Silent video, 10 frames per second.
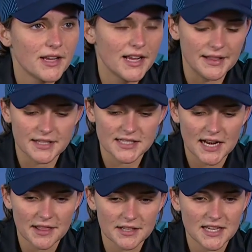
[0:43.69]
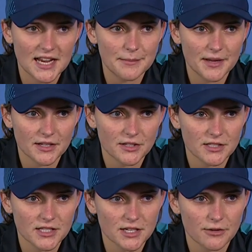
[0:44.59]
at the start of the day, but
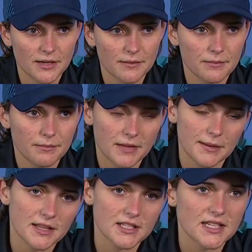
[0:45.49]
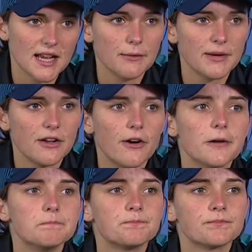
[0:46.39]
considering maybe the start we
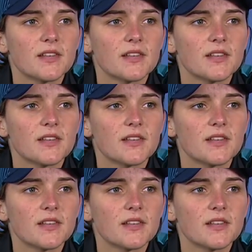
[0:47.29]
got,